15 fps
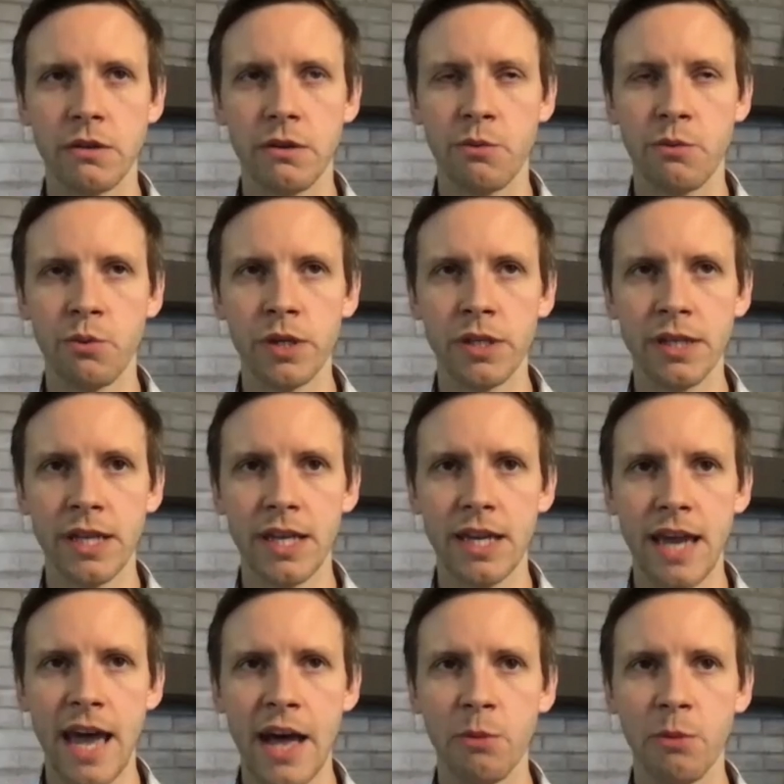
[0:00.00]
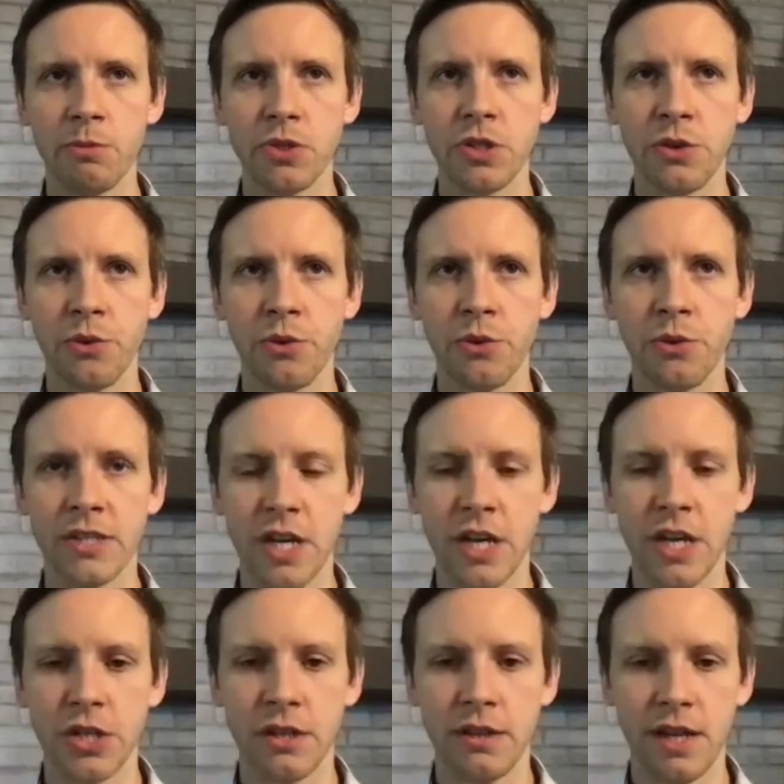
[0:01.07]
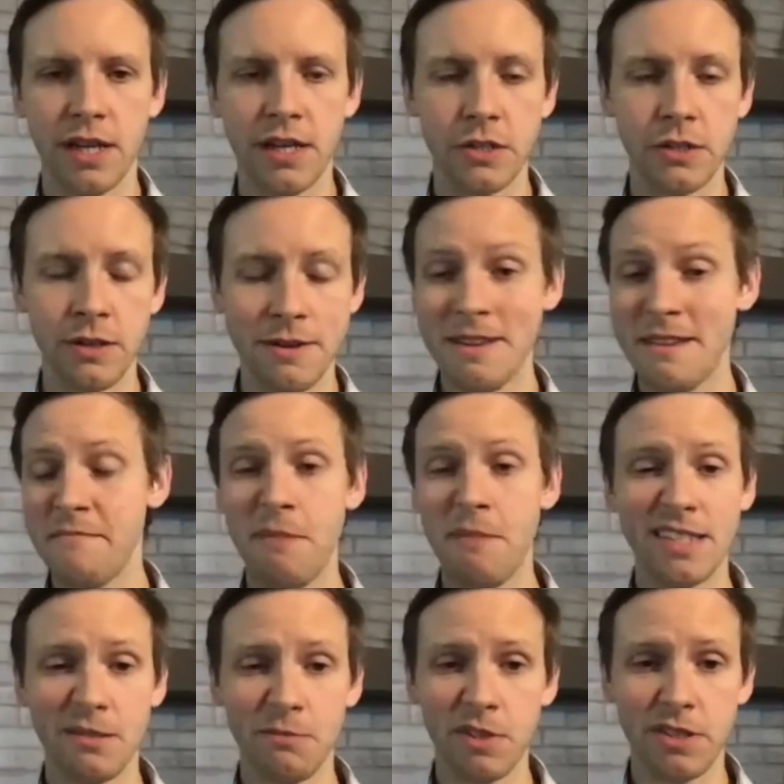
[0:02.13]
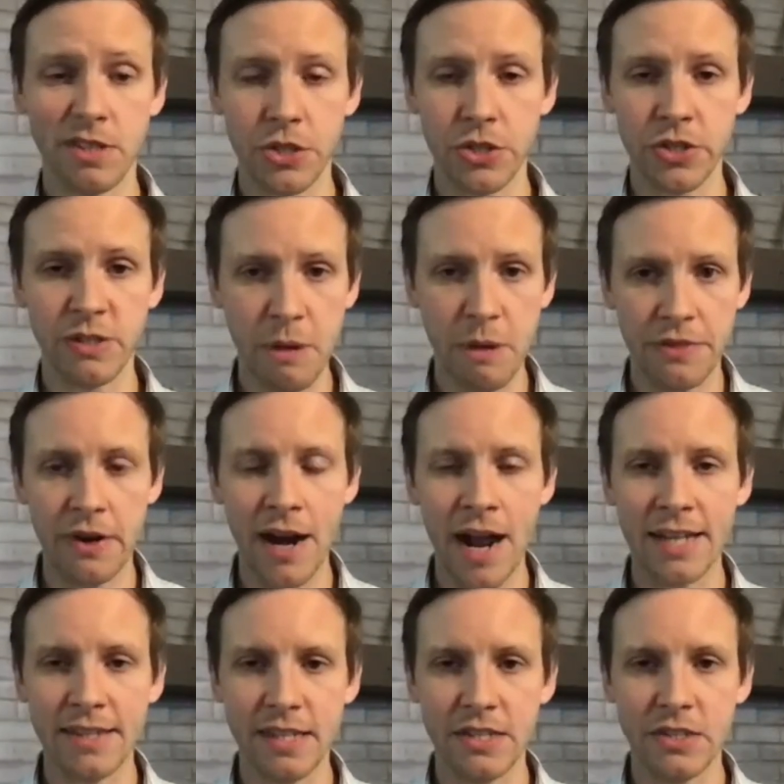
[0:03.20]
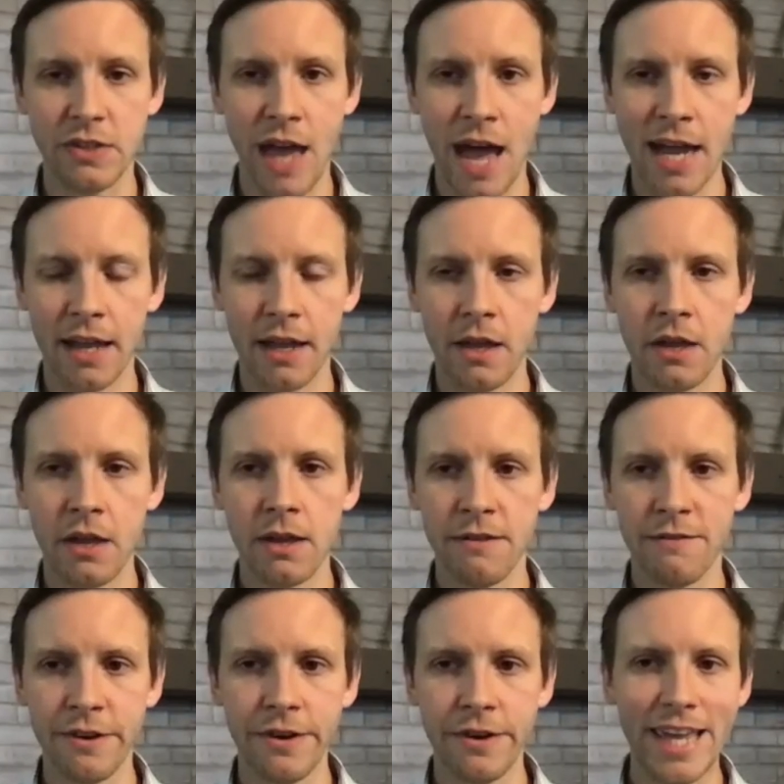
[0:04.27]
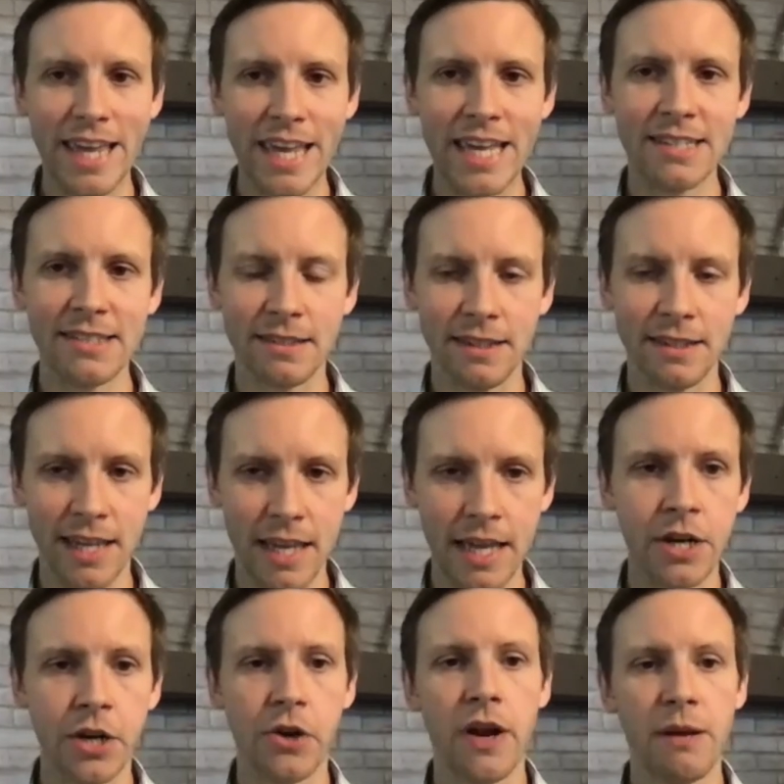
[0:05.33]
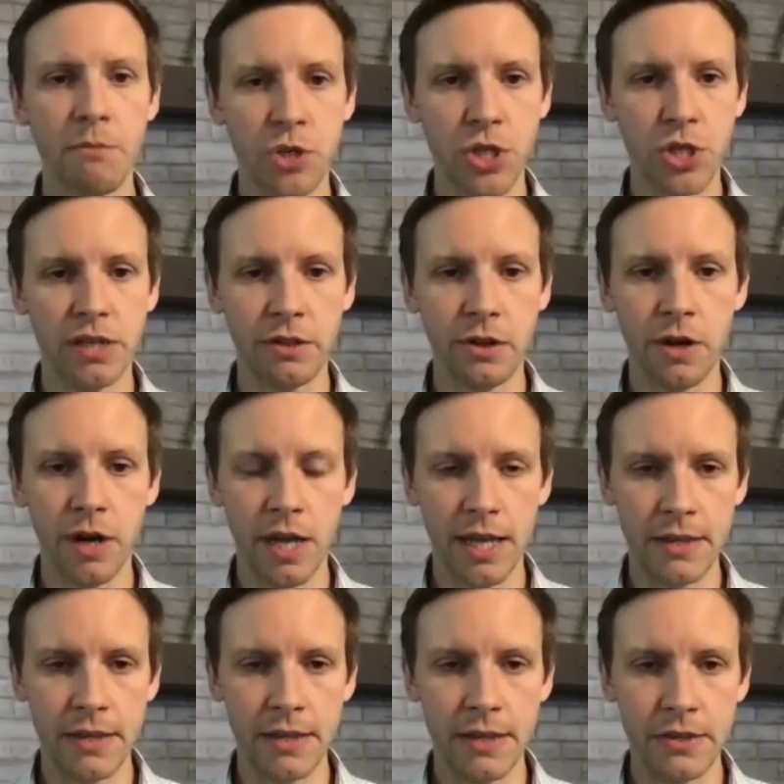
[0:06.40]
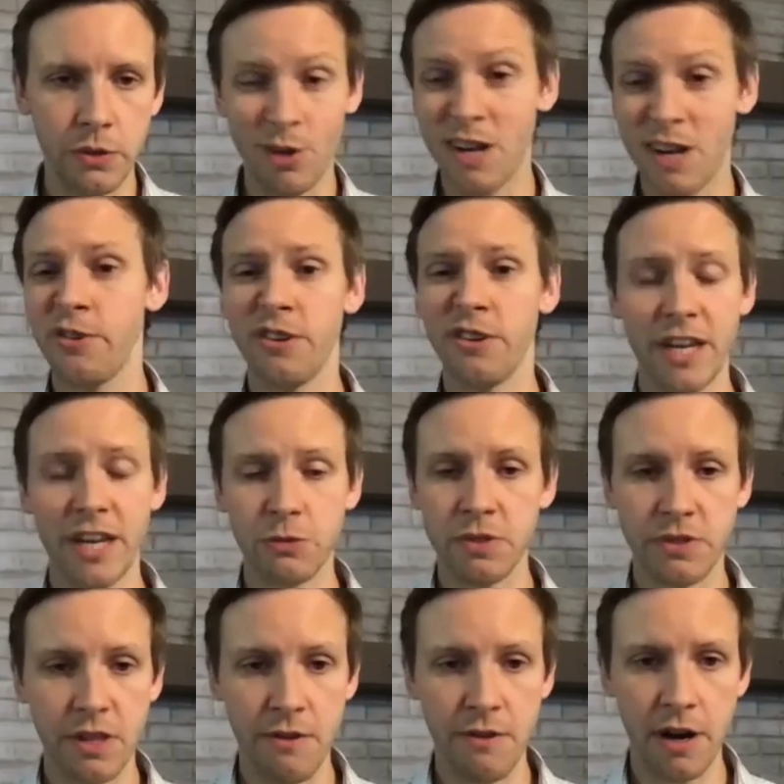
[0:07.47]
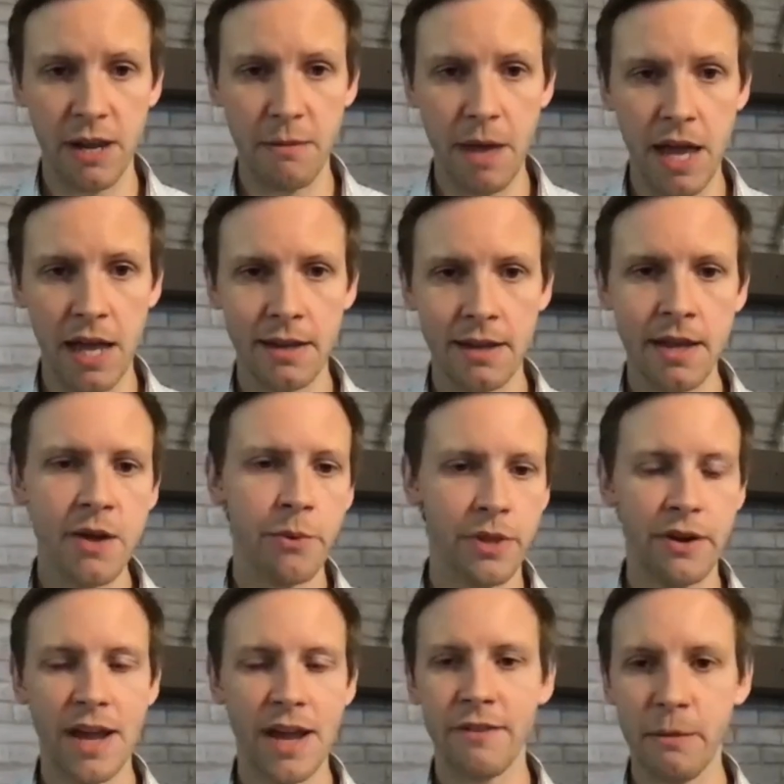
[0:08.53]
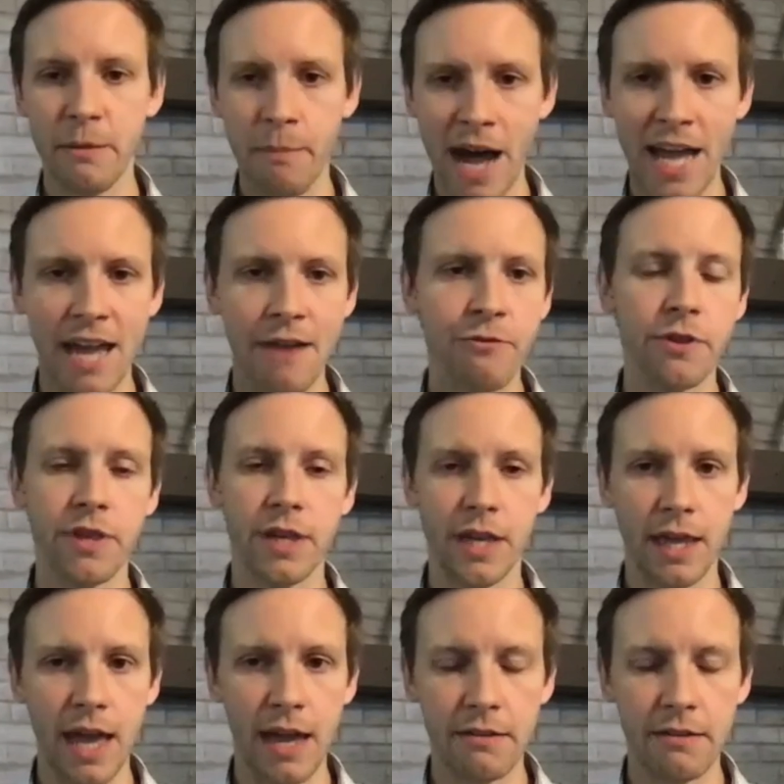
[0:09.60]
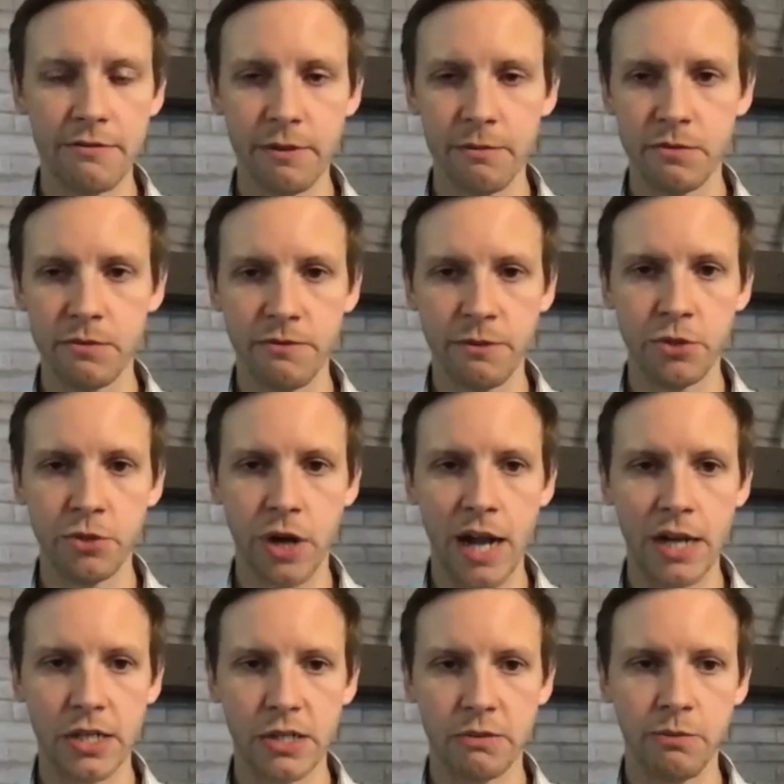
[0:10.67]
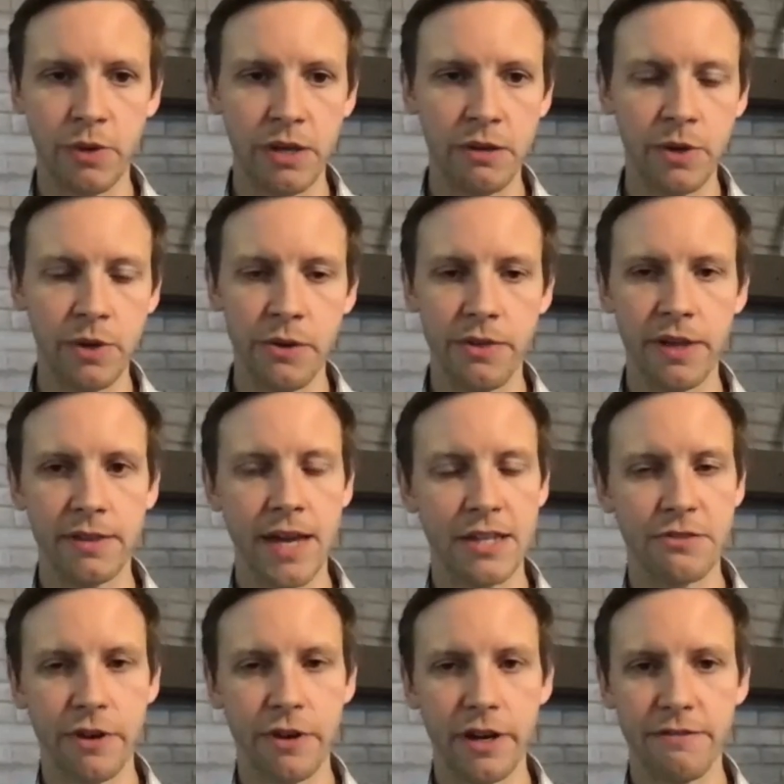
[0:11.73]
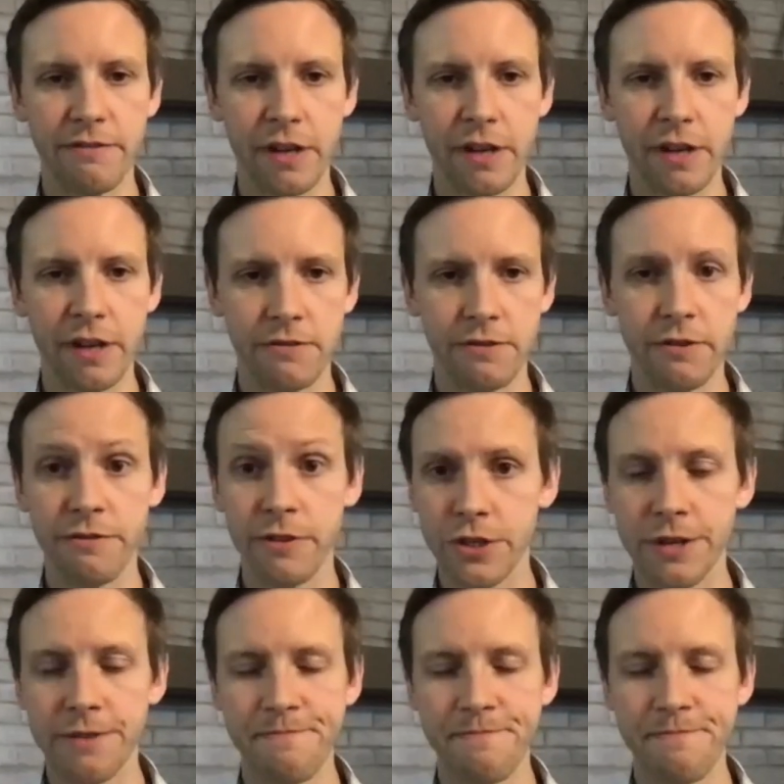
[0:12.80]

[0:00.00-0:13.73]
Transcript: really helps an organization that has made some decisions about their IT stack very easily integrate machine learning into whatever investments they've already made without having to buy everything again from scratch. We don't think that's very effective or efficient.